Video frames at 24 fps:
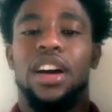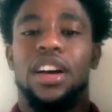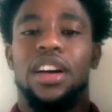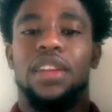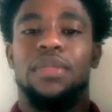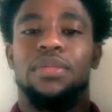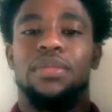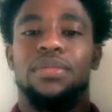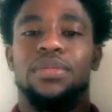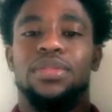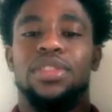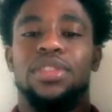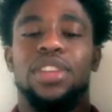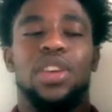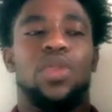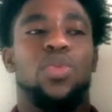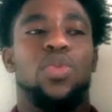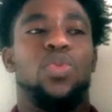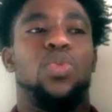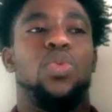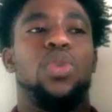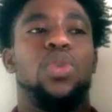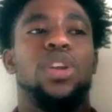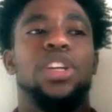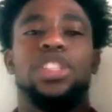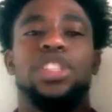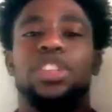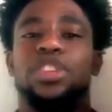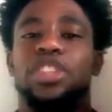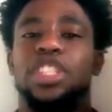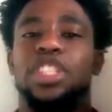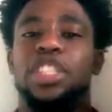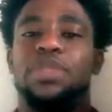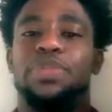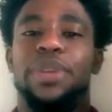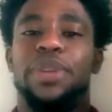Um, like what is your
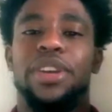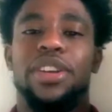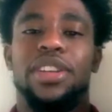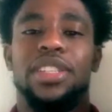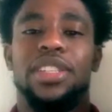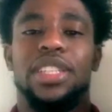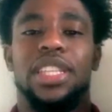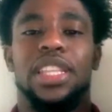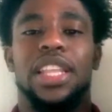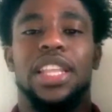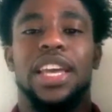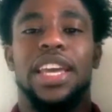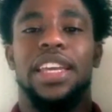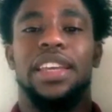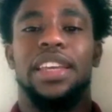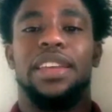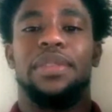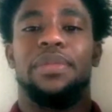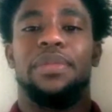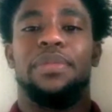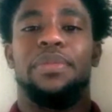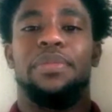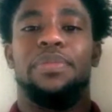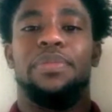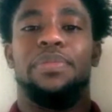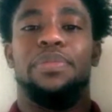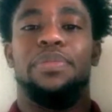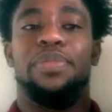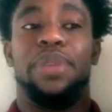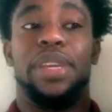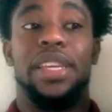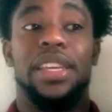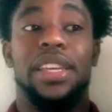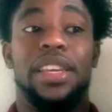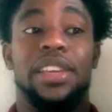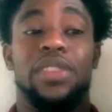experience like
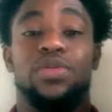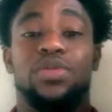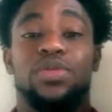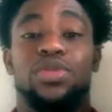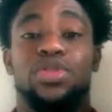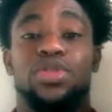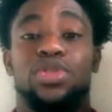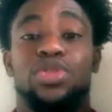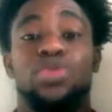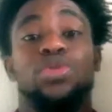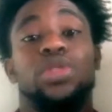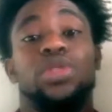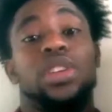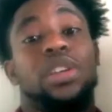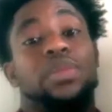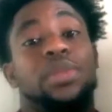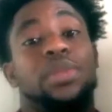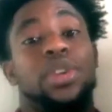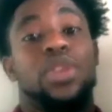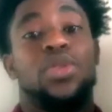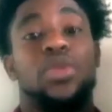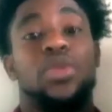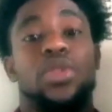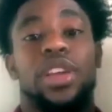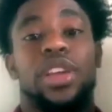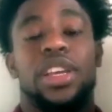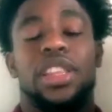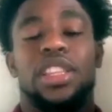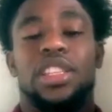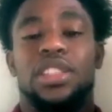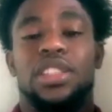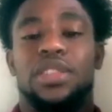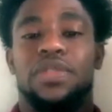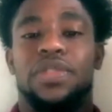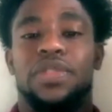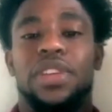being truly a minority in
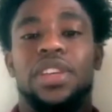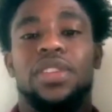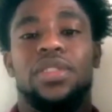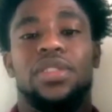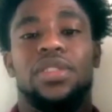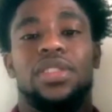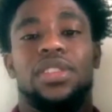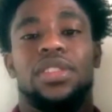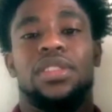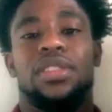this field?